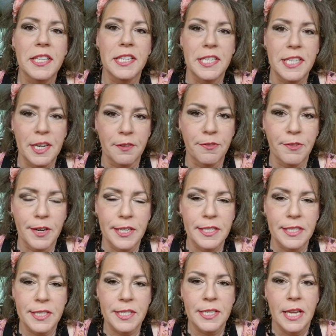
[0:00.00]
the
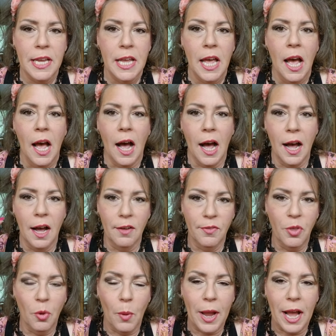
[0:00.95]
difference
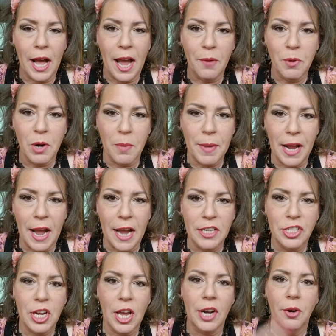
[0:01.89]
of the way I wear my
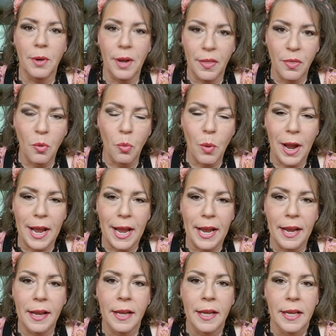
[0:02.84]
eyeshadow and the
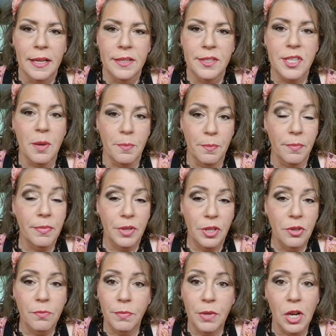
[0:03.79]
way some,
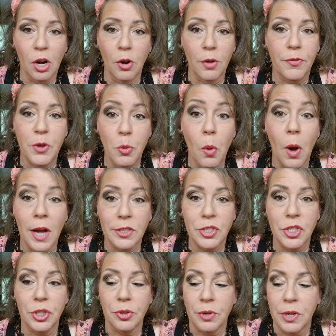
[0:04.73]
you know, if you
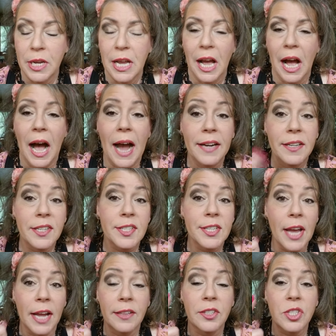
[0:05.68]
want to. I
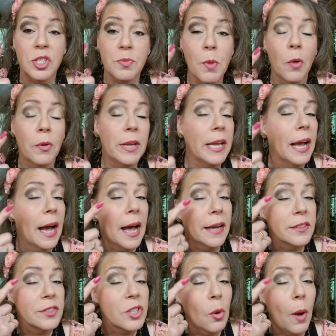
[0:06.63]
just like the smoky
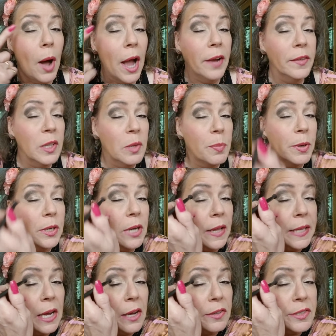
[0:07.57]
eye, so I only put it
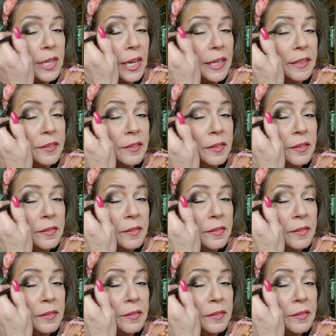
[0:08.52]
on the outside.